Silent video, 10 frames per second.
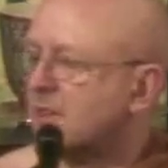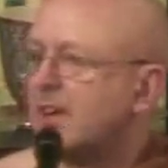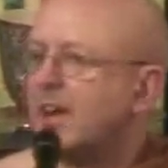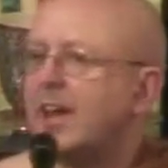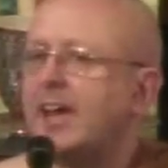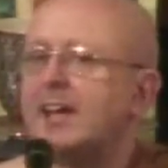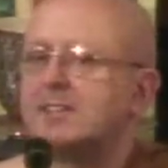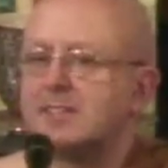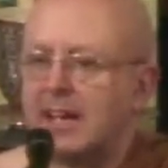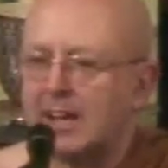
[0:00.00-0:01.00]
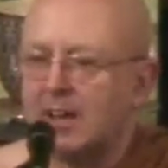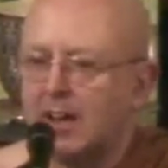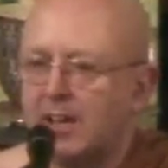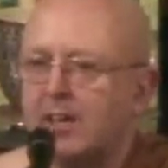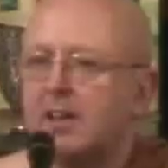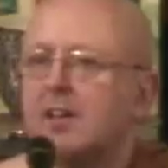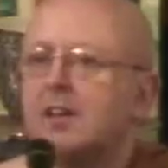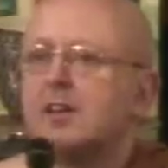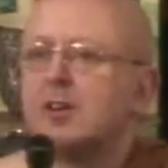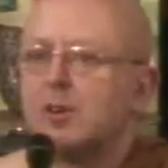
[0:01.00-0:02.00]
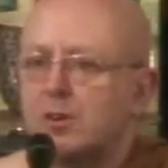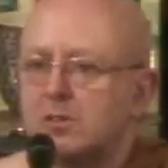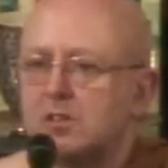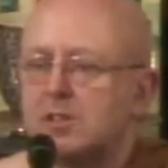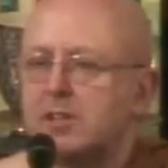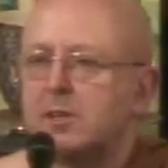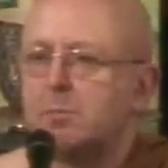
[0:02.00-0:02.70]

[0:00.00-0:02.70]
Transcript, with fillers: Exactly. The